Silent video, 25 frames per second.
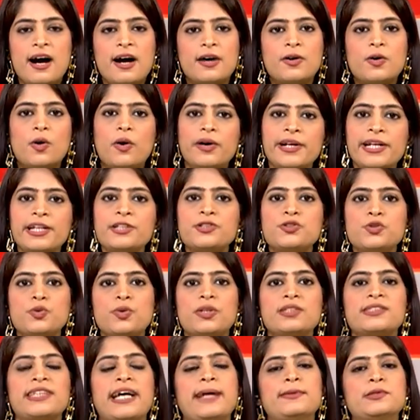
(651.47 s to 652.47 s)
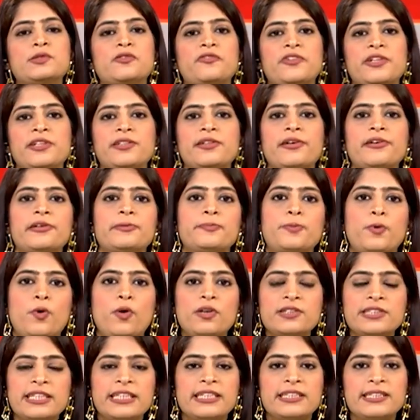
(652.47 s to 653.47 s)
According to a Times of India
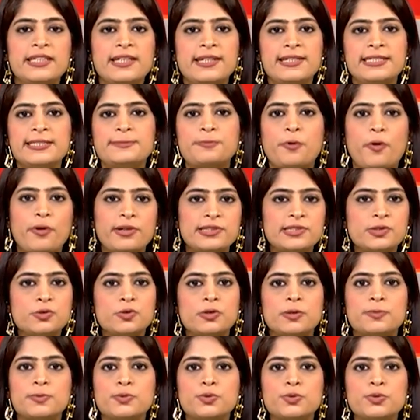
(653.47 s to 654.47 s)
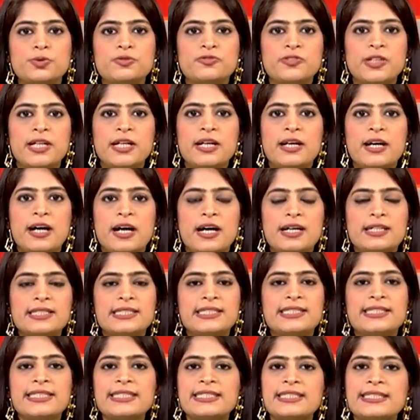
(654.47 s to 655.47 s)
report, India is poised to approve
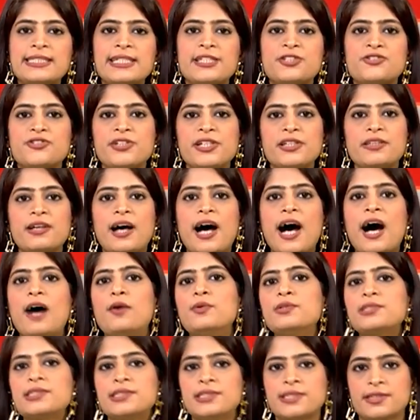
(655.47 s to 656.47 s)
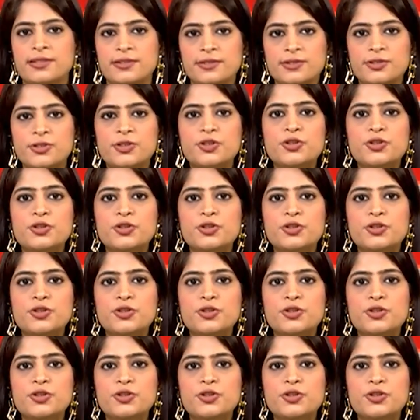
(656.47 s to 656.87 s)
a 63,000